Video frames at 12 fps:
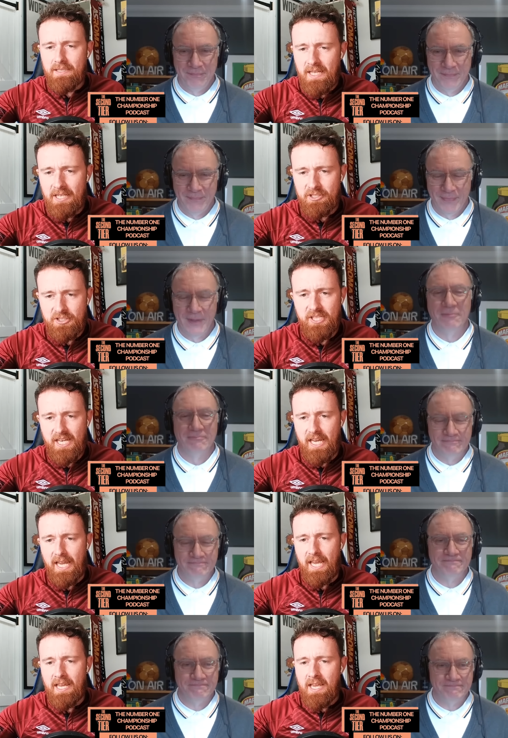Speaker 1: last
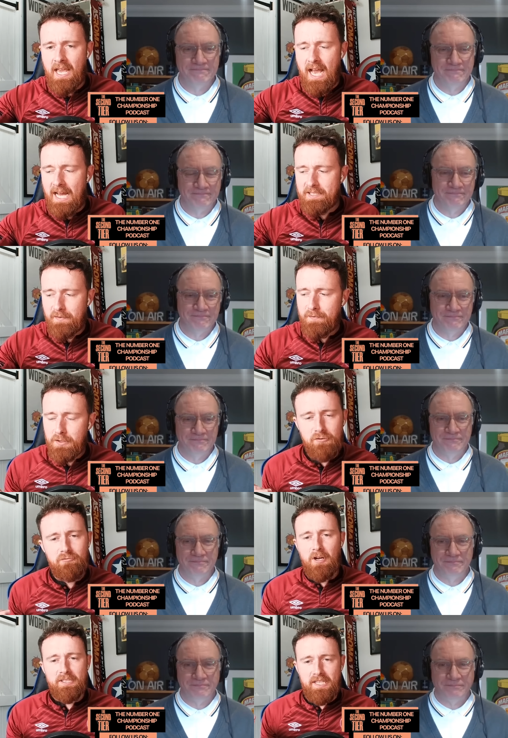year and it
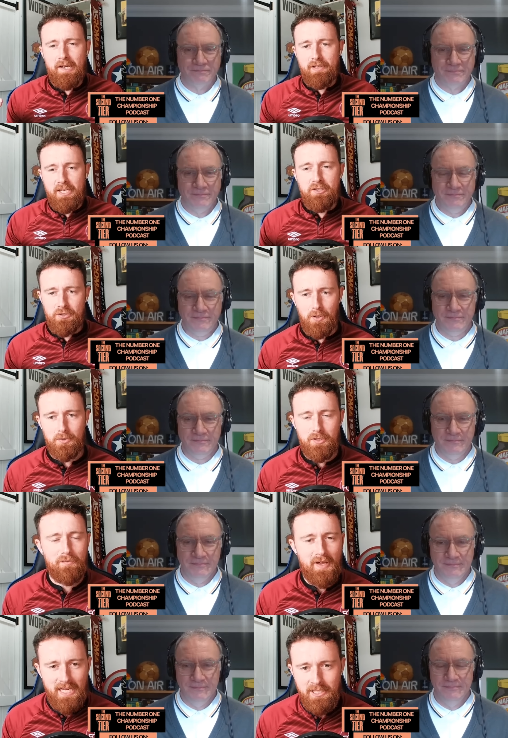feels right to have a sort
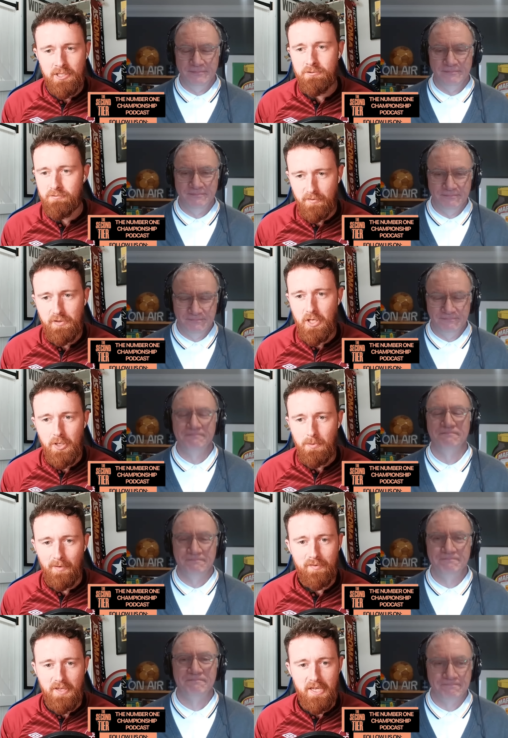of annual review
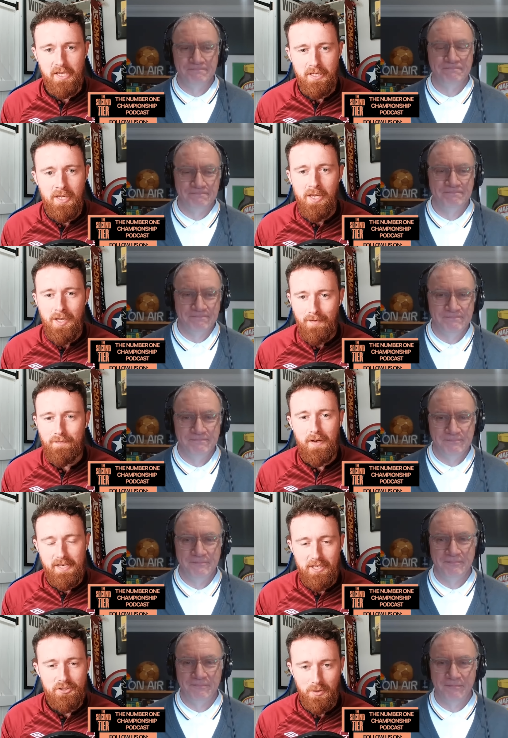of the
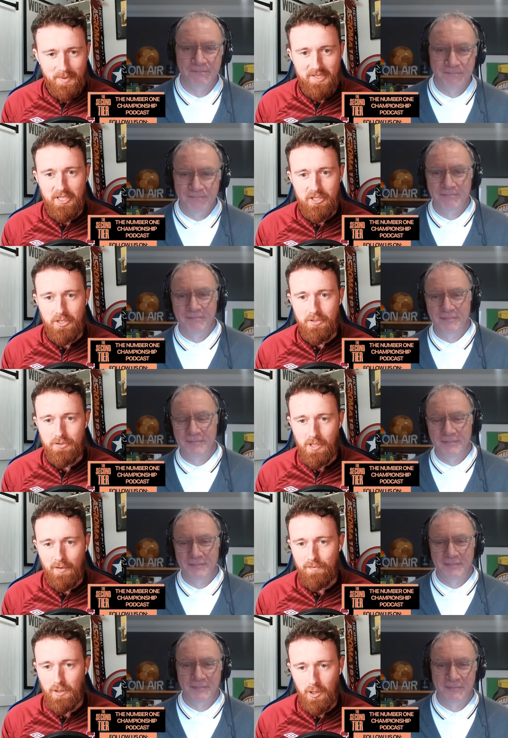financial positions
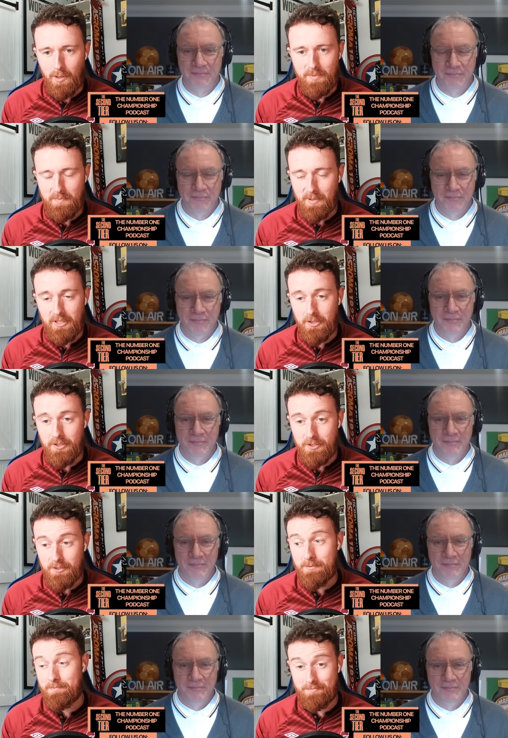of clubs
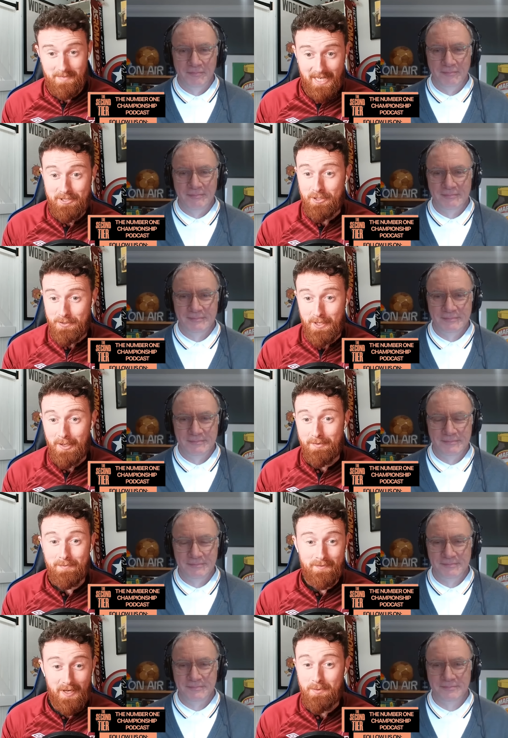because, as you know
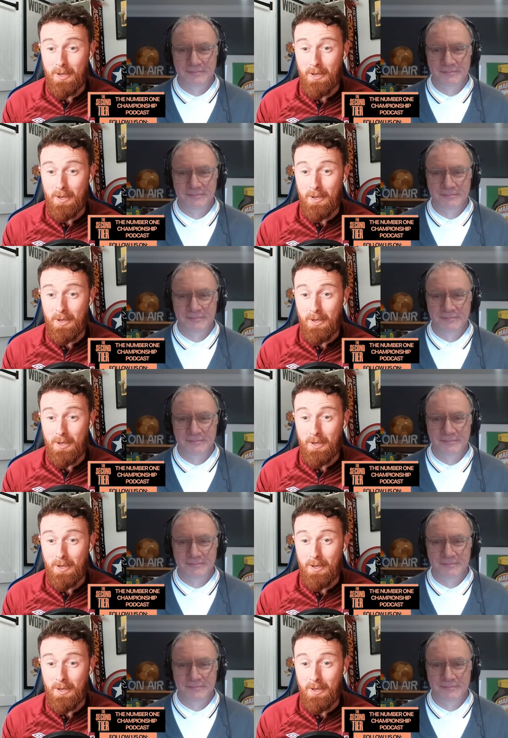very